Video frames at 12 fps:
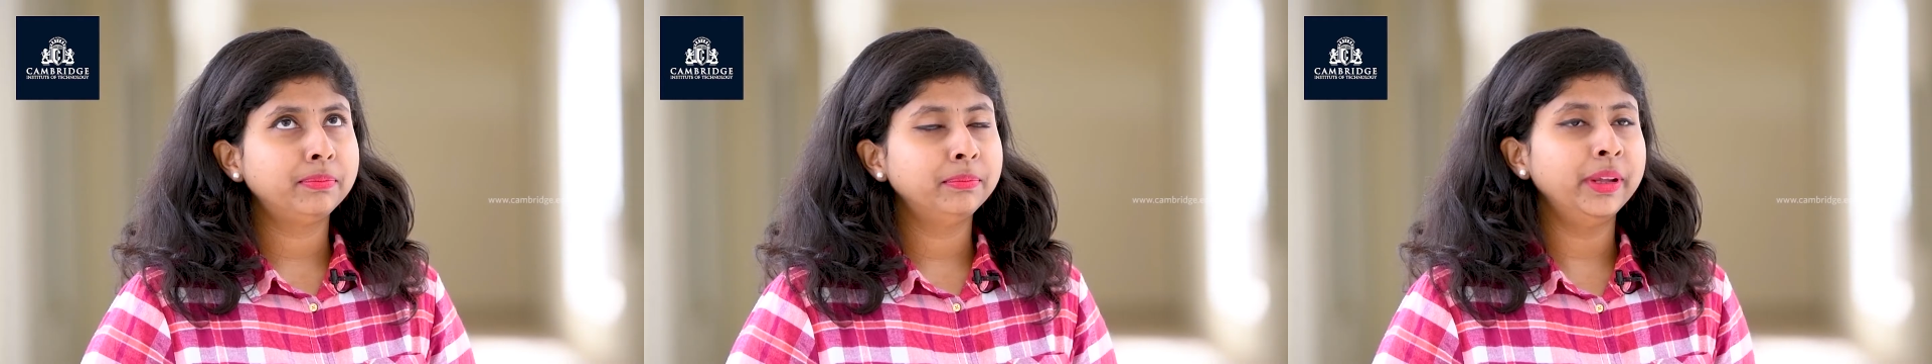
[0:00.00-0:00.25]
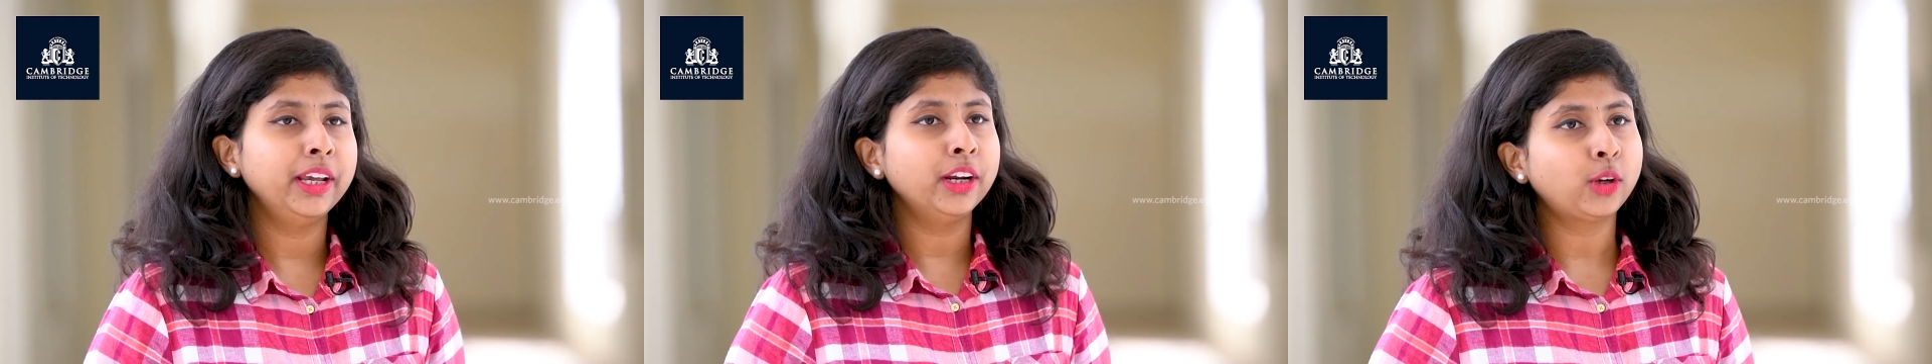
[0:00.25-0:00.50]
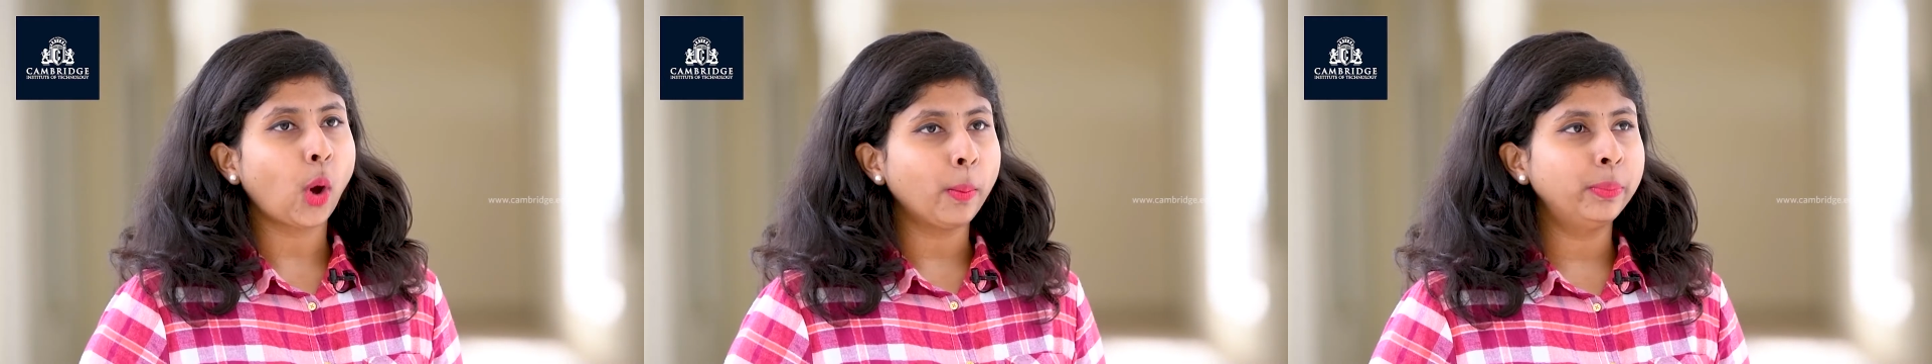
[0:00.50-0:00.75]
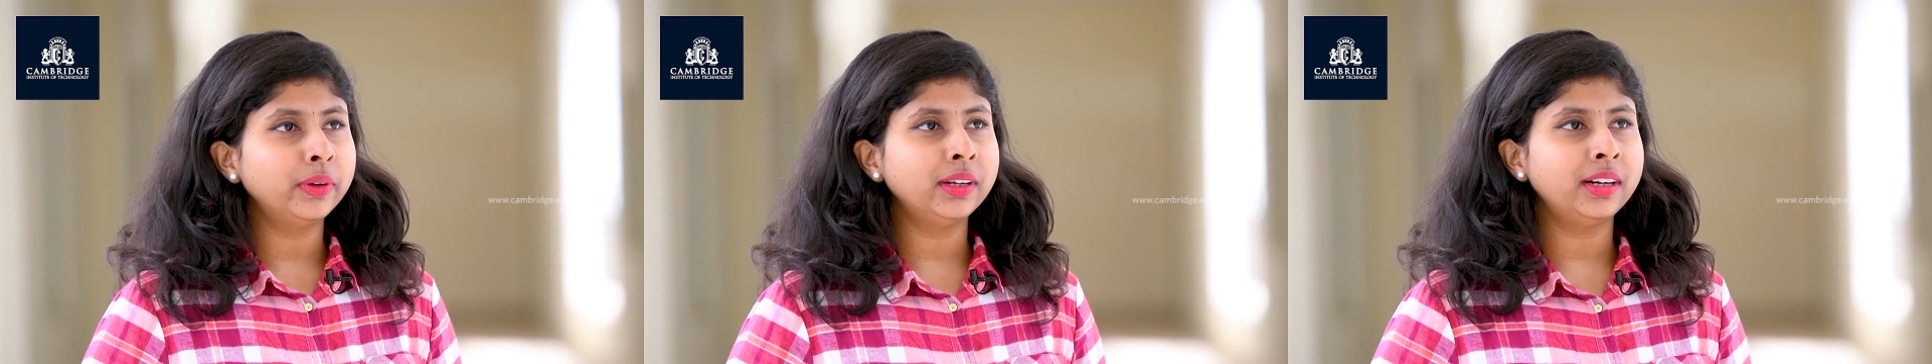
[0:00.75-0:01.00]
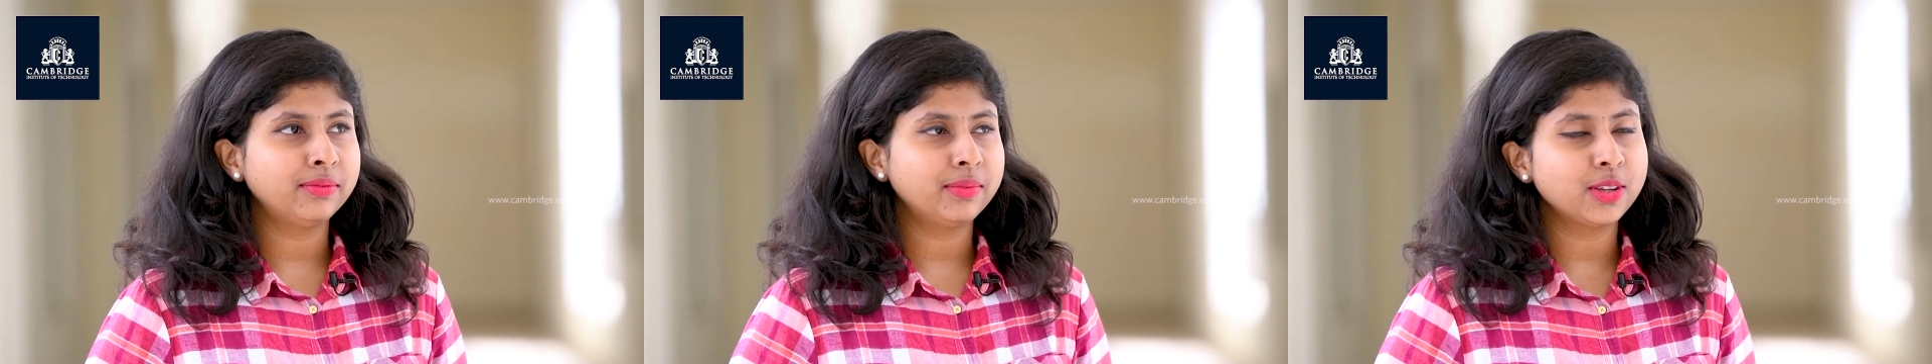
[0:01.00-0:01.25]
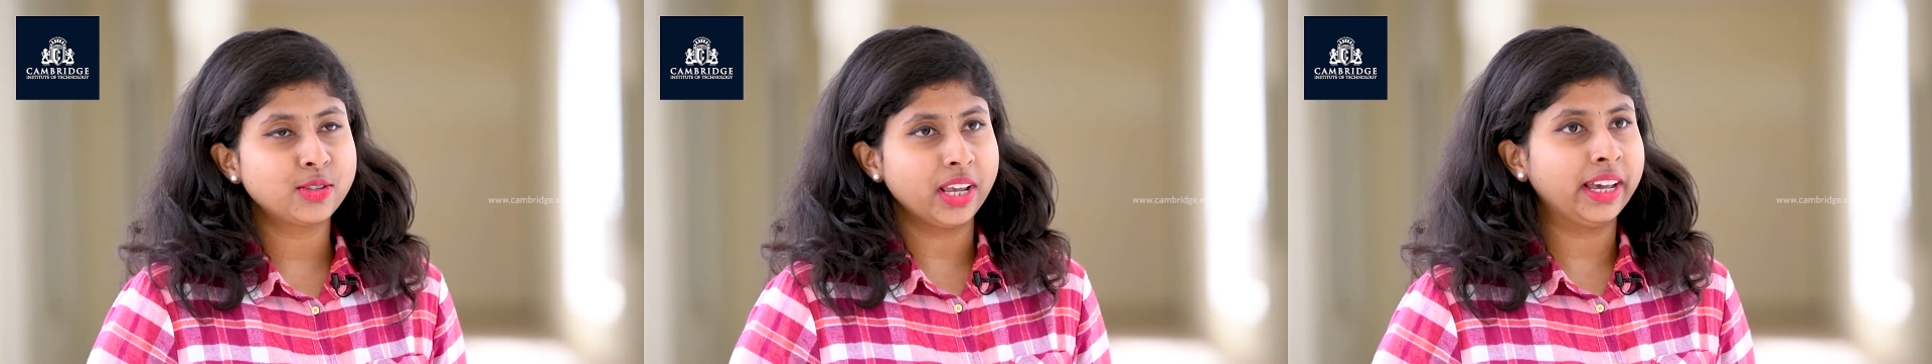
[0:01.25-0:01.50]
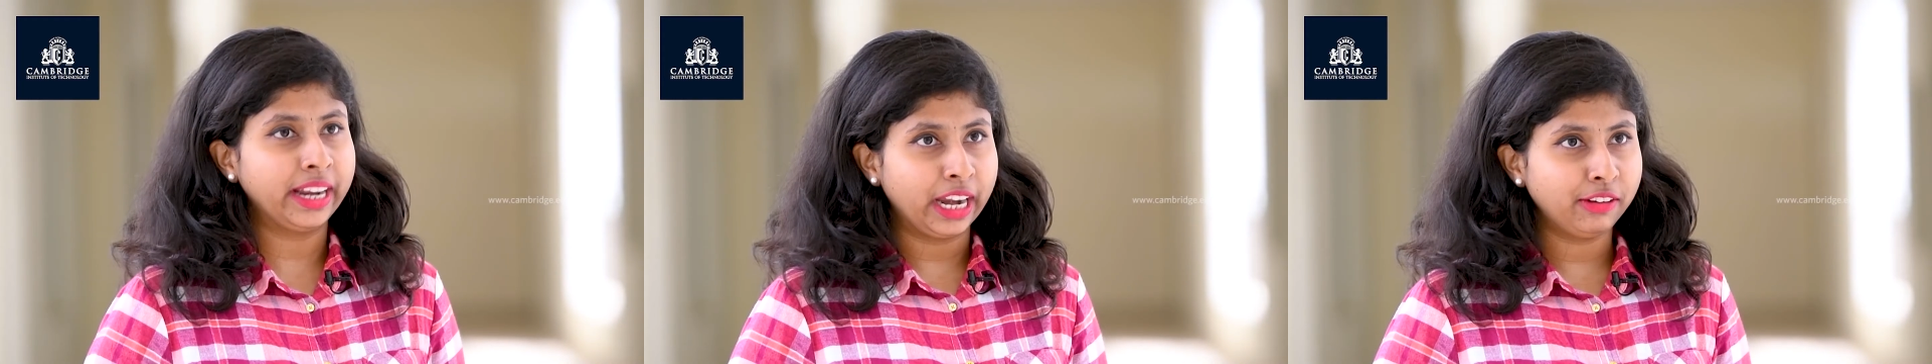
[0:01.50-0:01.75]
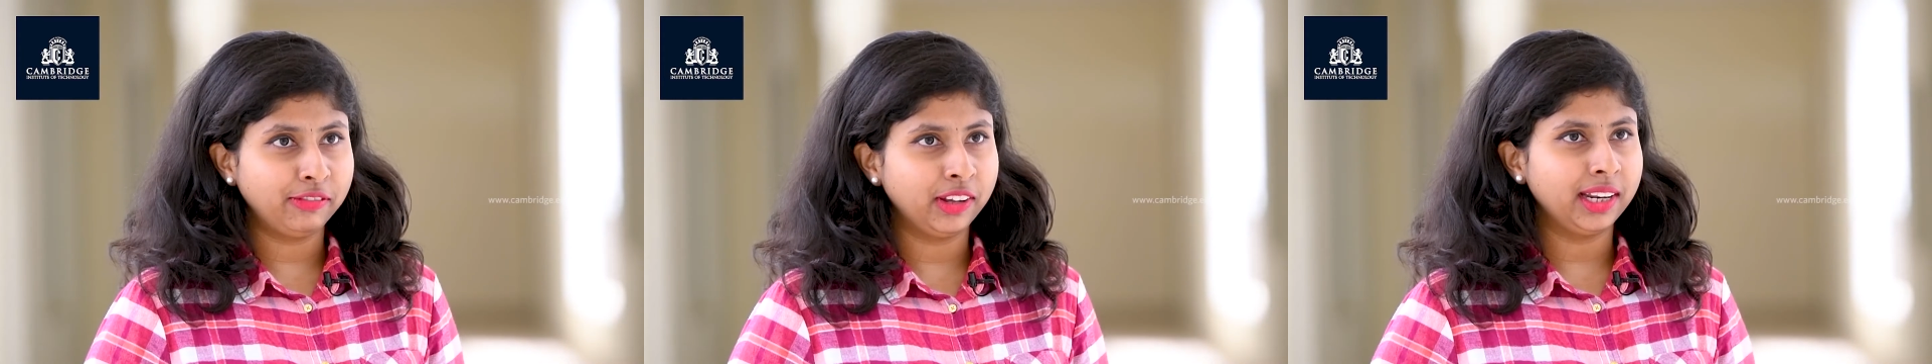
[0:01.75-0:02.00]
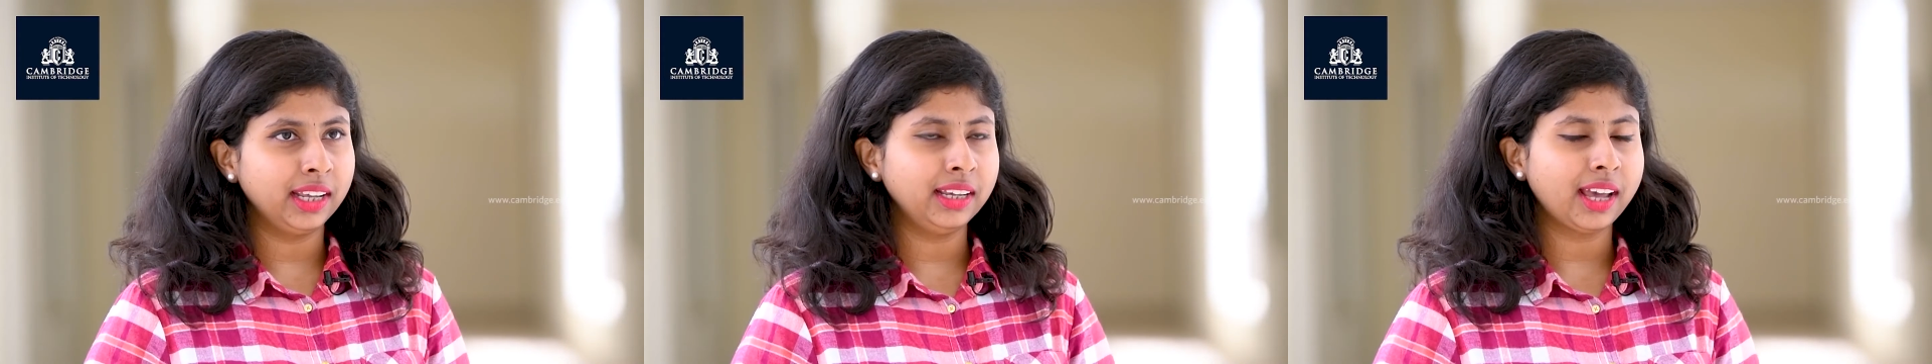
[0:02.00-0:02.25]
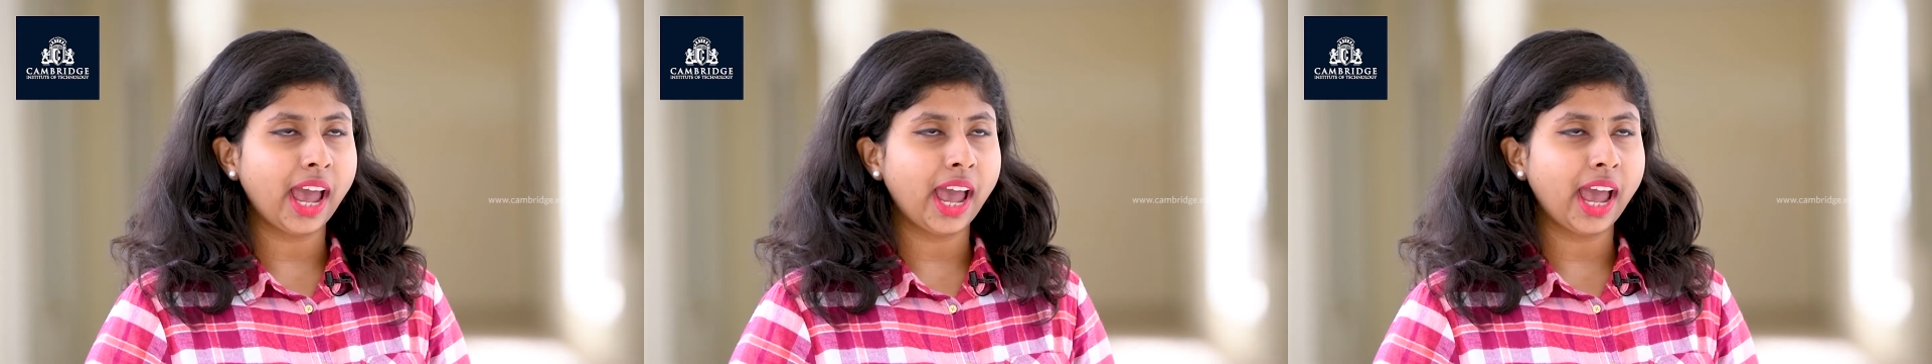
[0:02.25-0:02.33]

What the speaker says: Being a topper is a great feeling.